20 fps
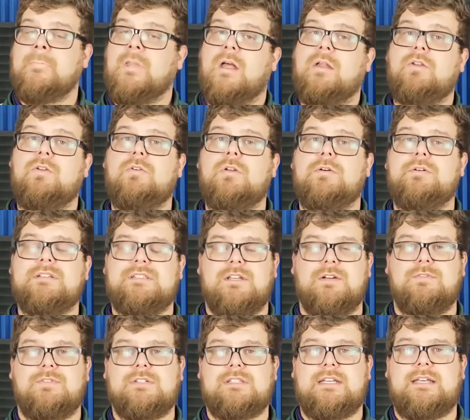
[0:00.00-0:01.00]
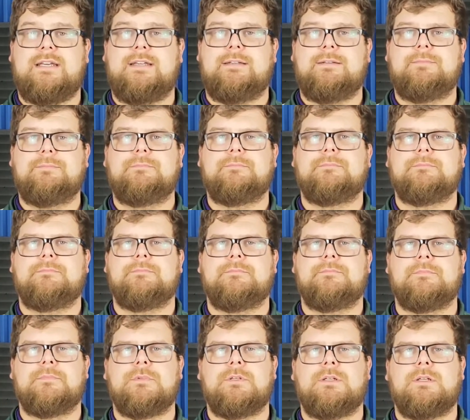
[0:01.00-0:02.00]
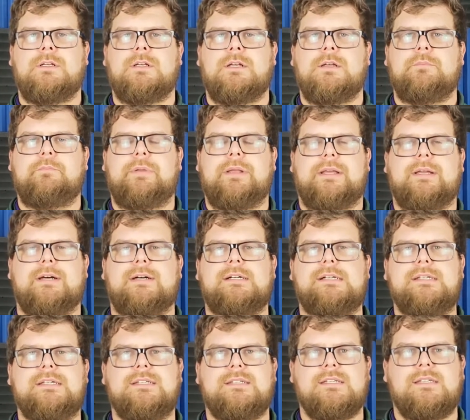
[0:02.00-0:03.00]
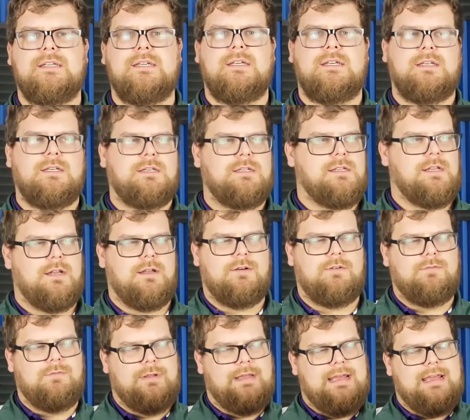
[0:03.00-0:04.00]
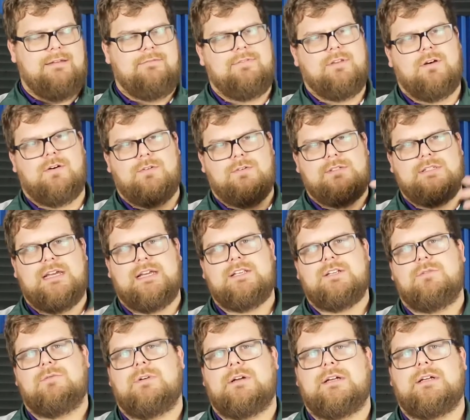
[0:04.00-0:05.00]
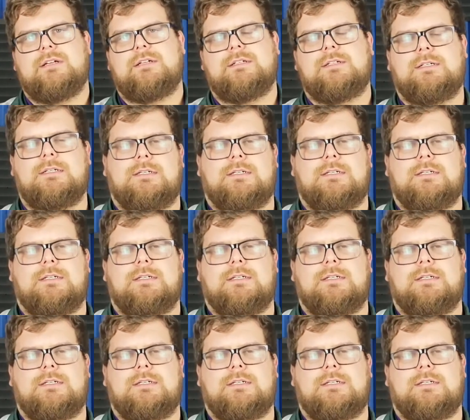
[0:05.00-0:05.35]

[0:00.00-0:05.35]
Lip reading: Do know it's over 10 because, we have the whole section where